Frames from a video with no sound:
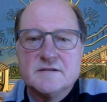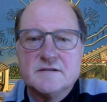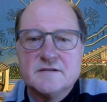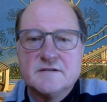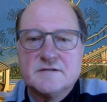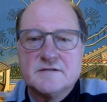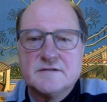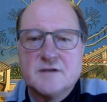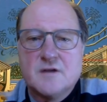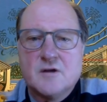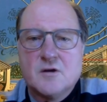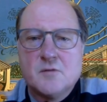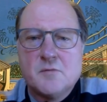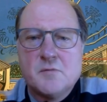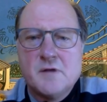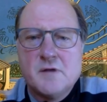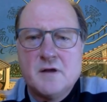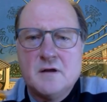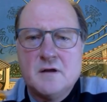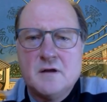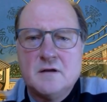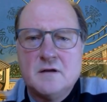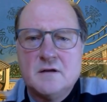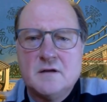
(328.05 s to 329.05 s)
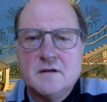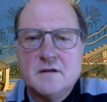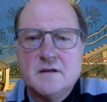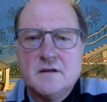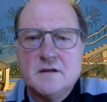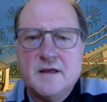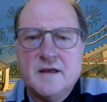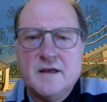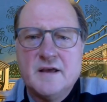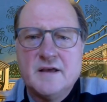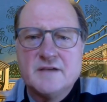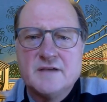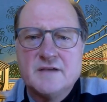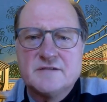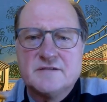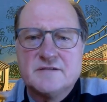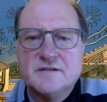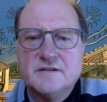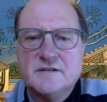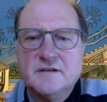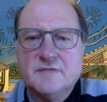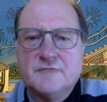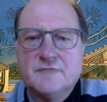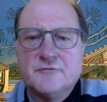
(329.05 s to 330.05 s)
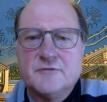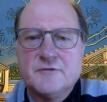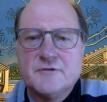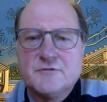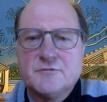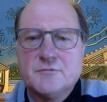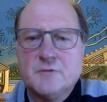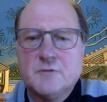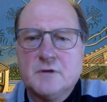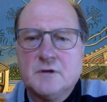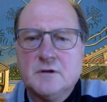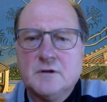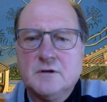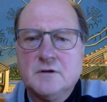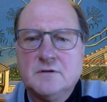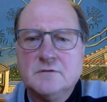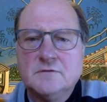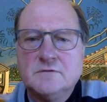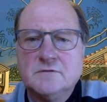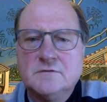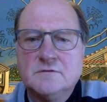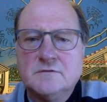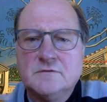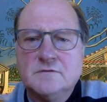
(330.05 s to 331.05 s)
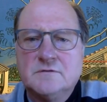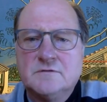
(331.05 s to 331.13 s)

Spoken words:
Sarva asks, inference workloads